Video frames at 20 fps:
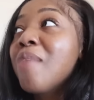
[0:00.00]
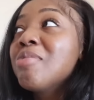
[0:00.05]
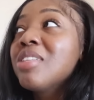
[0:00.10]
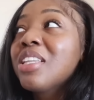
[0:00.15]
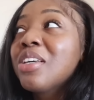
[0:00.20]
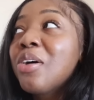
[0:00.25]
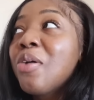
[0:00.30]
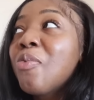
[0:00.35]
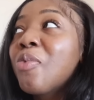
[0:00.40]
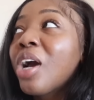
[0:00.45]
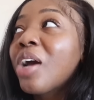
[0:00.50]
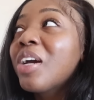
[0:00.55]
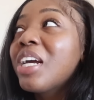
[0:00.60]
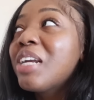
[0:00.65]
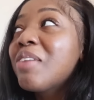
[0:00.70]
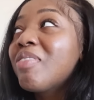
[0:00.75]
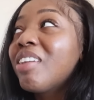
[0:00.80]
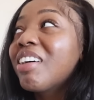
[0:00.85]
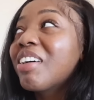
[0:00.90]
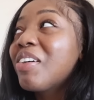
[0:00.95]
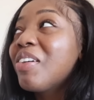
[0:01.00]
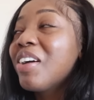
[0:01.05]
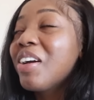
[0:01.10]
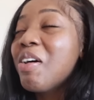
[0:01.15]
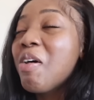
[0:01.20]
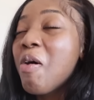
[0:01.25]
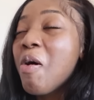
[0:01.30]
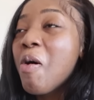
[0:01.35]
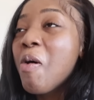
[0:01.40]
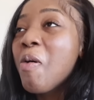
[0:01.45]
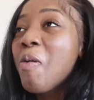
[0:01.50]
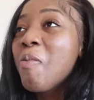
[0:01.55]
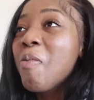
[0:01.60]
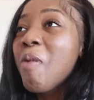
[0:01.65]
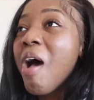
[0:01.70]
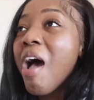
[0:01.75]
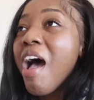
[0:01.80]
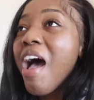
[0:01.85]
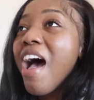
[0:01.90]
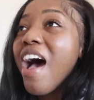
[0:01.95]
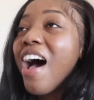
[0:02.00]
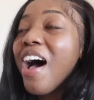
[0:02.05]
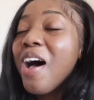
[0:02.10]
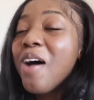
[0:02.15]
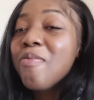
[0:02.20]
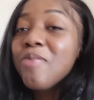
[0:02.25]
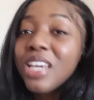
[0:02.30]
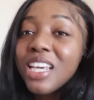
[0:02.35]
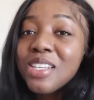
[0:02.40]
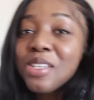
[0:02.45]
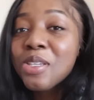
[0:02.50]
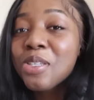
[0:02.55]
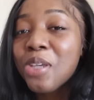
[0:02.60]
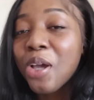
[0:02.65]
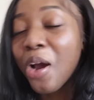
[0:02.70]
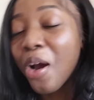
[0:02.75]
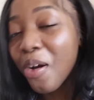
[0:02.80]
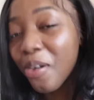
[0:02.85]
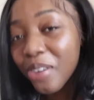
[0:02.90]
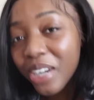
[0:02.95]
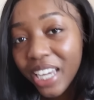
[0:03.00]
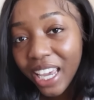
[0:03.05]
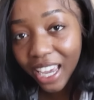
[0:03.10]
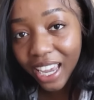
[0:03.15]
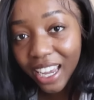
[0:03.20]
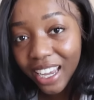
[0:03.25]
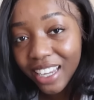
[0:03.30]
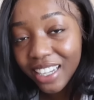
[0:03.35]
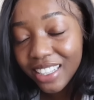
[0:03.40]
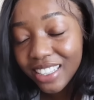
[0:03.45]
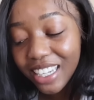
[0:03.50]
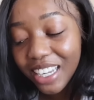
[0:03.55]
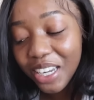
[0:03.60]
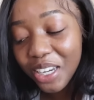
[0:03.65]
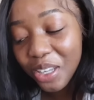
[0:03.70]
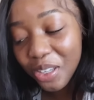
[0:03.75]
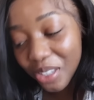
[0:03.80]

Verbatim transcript: I'm a little worried about going home because there's a hurricane in